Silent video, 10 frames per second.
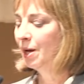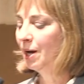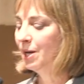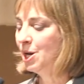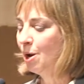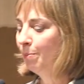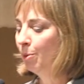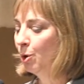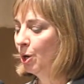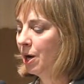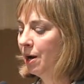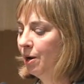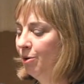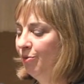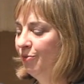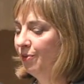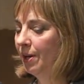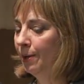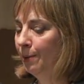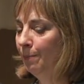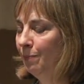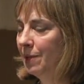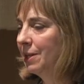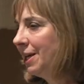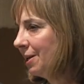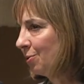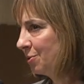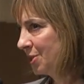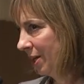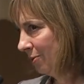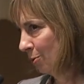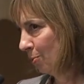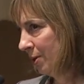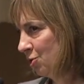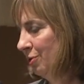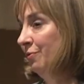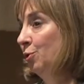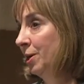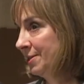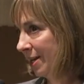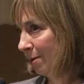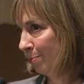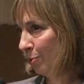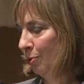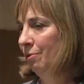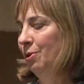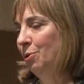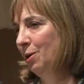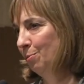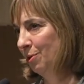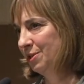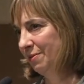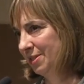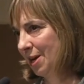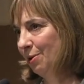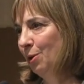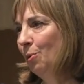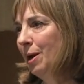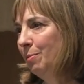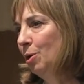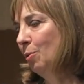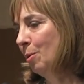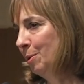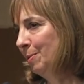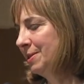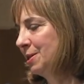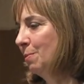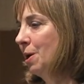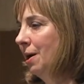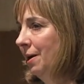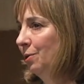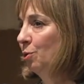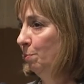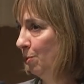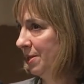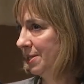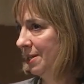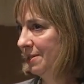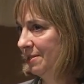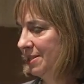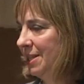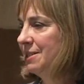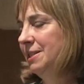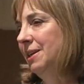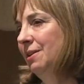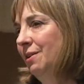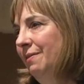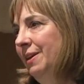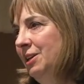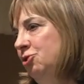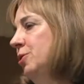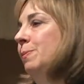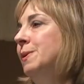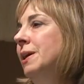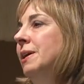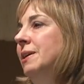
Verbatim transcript: a number of um, leaders in the region, for example, the Crown Prince of Saudi Arabia, Mohammed bin Salman, or President el-Sisi of Egypt,